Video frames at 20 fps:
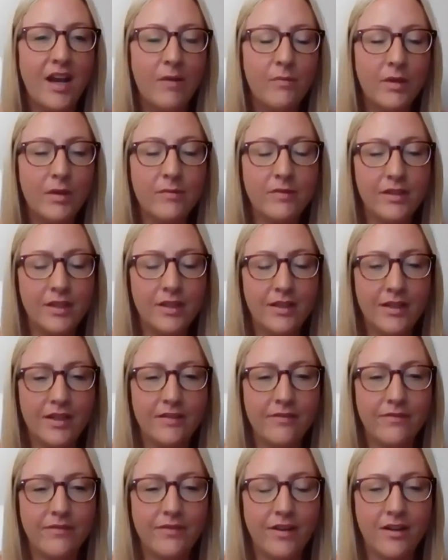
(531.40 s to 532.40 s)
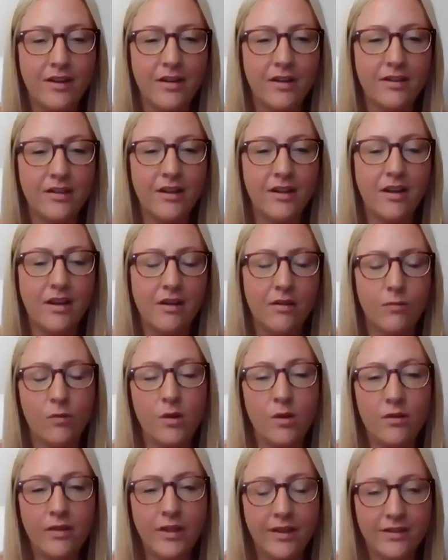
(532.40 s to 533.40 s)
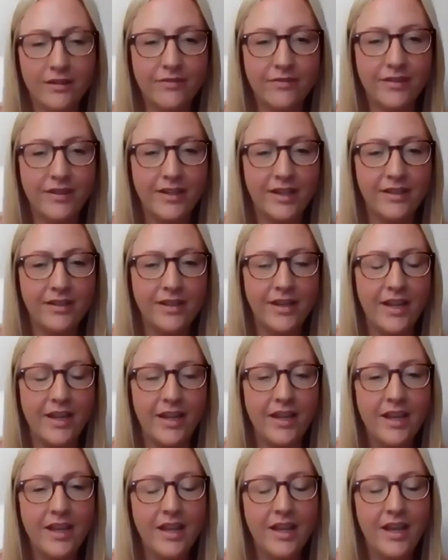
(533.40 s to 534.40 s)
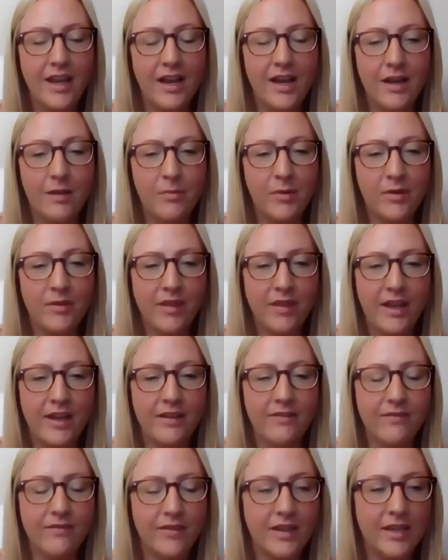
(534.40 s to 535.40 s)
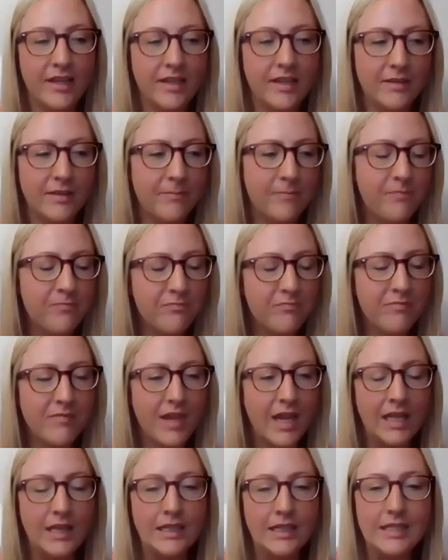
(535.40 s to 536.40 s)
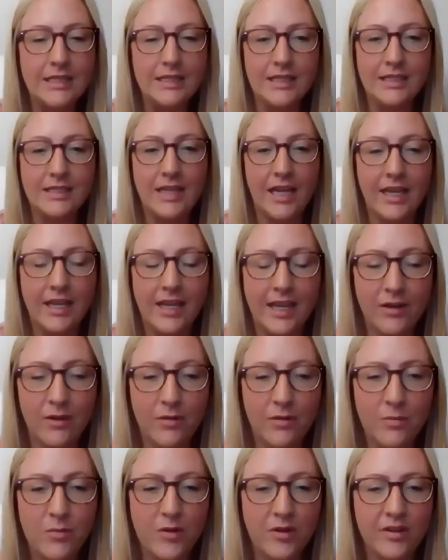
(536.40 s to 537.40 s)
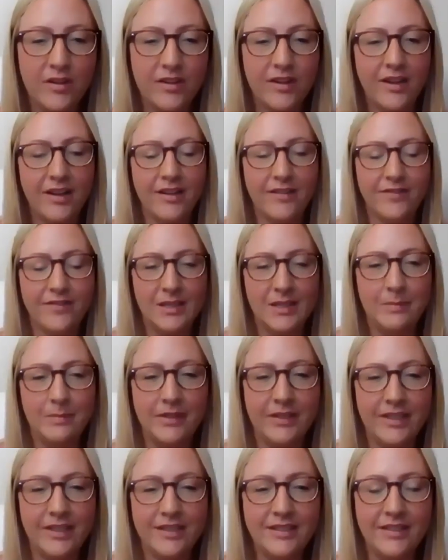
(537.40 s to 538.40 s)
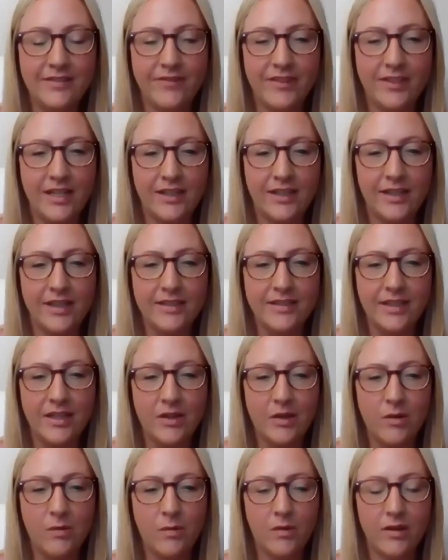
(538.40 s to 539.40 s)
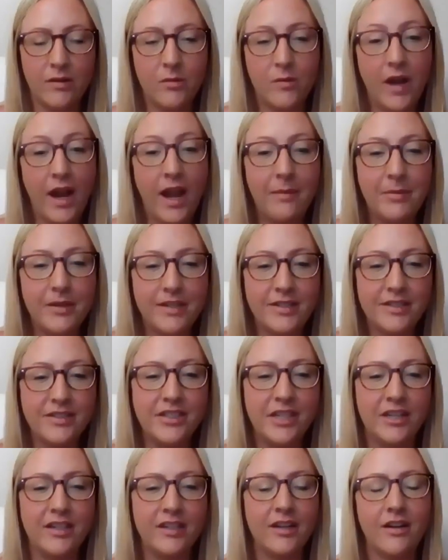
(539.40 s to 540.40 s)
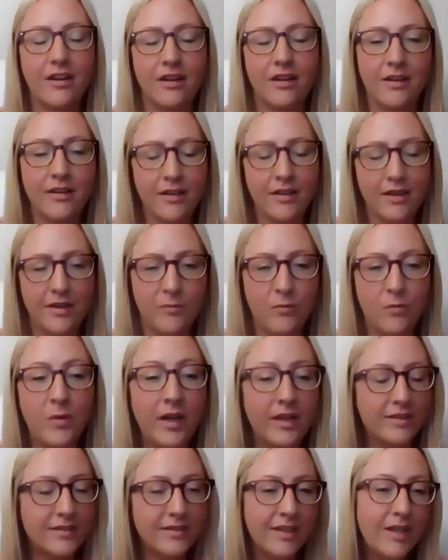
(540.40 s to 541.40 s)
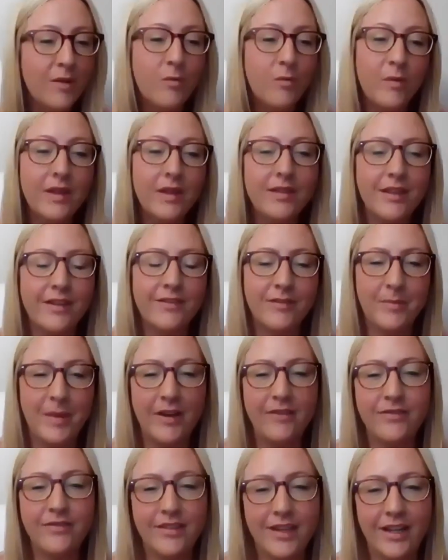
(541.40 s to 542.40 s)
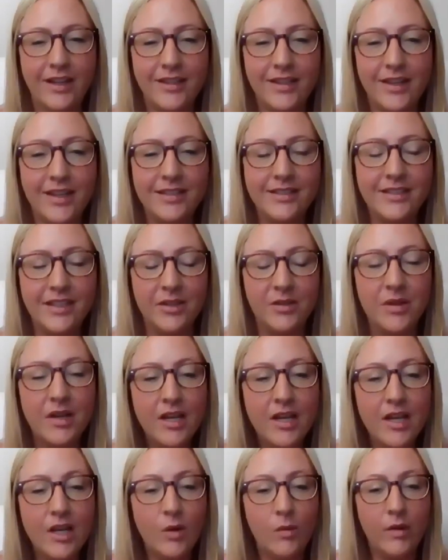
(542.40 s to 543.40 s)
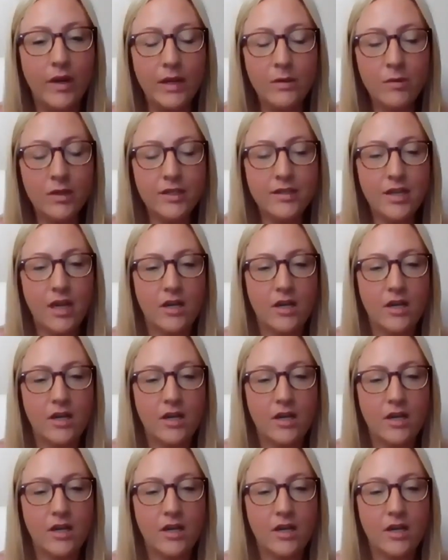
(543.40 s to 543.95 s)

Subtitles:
we really love our role here at Fidelity. Both have at least a decade or more of experience at Fidelity. So we're happy to share what we love about Fidelity. So what I want to